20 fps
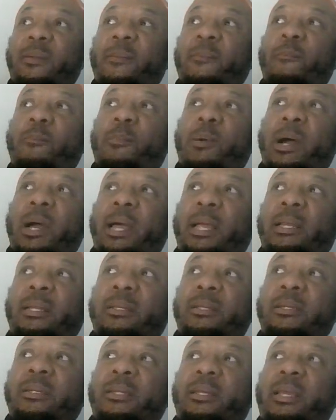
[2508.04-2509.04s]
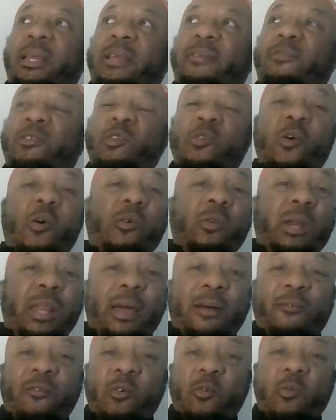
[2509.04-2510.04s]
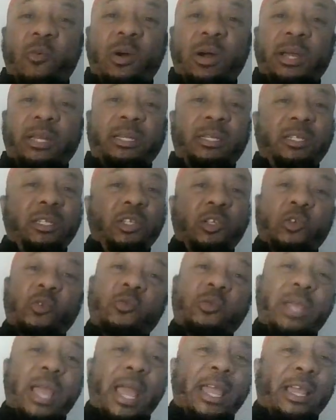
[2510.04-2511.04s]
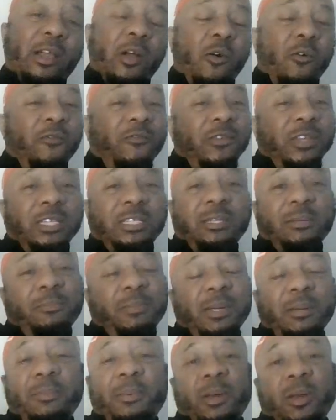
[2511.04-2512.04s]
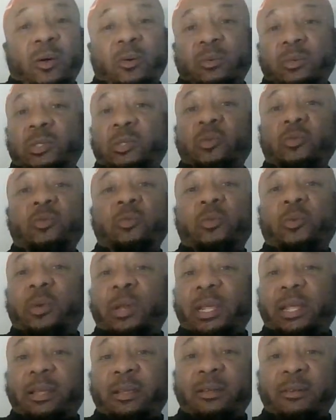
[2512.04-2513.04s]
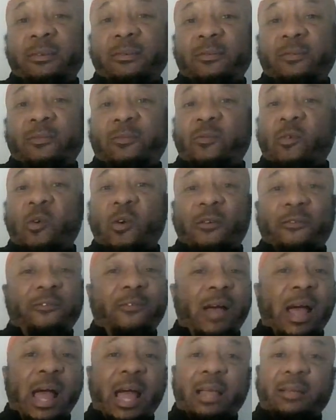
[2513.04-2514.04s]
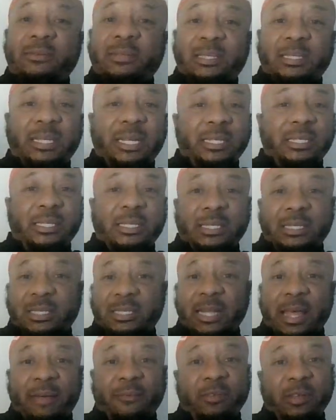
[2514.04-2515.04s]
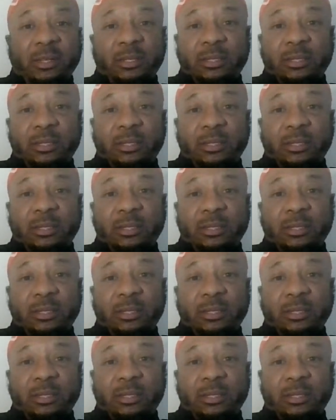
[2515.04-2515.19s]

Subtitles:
But if you on level 1, you can't go visit people on 2, 3, 4, 5, 6, and 7.